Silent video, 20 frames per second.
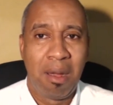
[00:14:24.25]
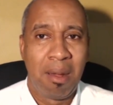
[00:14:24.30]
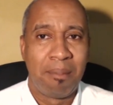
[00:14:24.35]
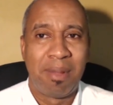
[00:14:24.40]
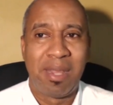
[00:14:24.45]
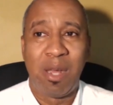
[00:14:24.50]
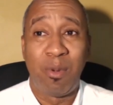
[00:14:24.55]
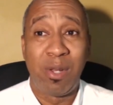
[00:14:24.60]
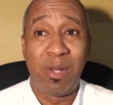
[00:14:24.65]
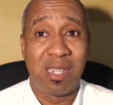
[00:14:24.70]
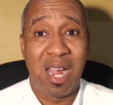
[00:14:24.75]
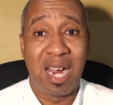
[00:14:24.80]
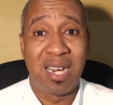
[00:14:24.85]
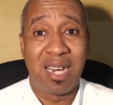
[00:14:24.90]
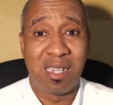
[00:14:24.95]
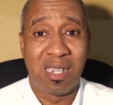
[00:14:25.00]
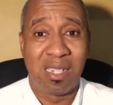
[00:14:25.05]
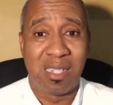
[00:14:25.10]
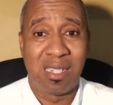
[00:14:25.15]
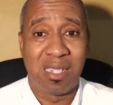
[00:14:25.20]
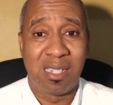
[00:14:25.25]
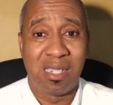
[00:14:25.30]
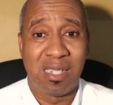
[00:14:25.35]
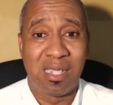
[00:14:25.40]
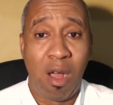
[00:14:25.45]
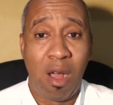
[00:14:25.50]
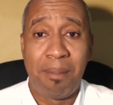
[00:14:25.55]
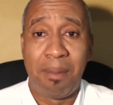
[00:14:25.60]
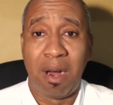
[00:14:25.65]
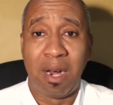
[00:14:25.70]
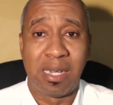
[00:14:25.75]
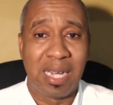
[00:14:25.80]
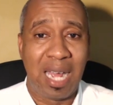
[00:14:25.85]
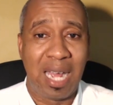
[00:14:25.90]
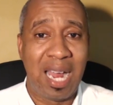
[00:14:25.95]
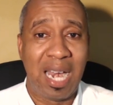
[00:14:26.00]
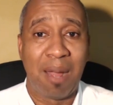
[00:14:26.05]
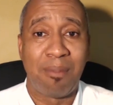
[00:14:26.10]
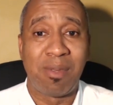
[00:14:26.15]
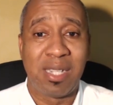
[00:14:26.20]
But then we started to sell on Walmart.
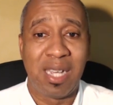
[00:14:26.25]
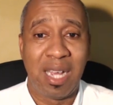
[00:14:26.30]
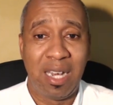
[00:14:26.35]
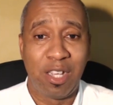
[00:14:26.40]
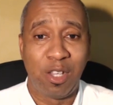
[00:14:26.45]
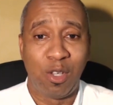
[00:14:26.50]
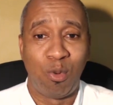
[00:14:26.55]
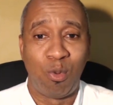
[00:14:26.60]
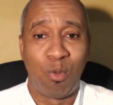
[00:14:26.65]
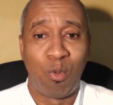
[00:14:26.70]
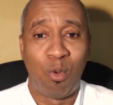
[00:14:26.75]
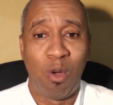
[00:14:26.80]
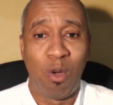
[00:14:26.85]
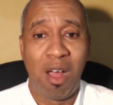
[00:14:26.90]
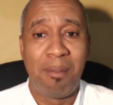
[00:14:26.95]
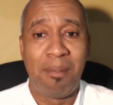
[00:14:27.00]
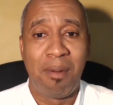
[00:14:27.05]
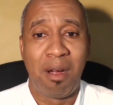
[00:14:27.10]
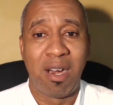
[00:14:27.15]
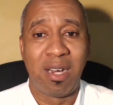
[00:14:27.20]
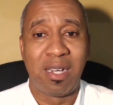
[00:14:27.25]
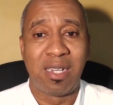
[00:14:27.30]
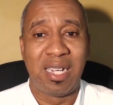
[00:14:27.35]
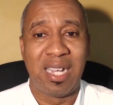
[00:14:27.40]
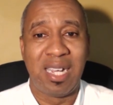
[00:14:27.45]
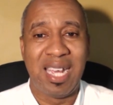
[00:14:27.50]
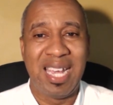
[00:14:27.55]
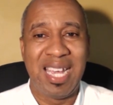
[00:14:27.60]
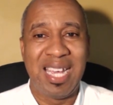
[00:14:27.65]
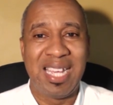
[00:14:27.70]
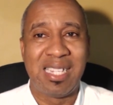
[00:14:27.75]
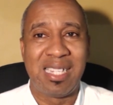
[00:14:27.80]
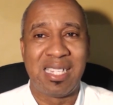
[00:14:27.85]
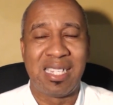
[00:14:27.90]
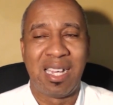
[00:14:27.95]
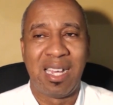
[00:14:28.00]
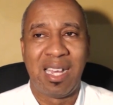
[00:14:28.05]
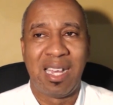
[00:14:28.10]
And I'm telling you, Walmart is